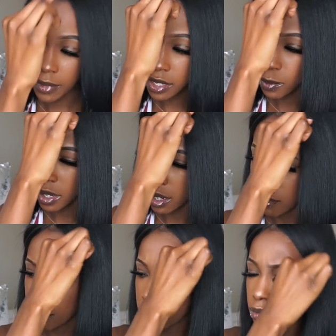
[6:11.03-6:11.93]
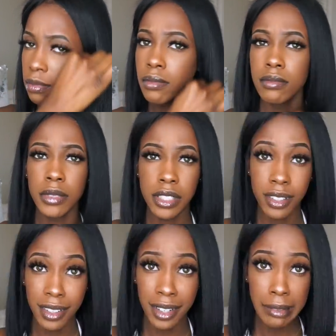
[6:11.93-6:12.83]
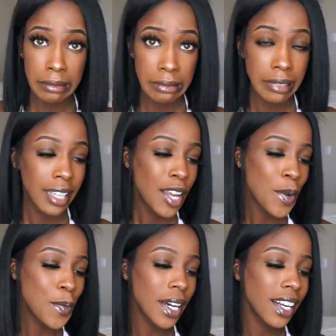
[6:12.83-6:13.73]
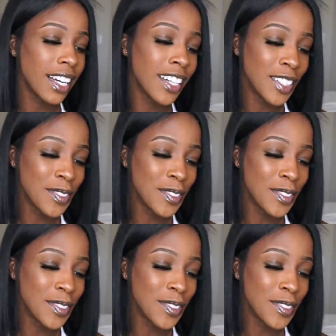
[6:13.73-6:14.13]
That's what I just looked up. But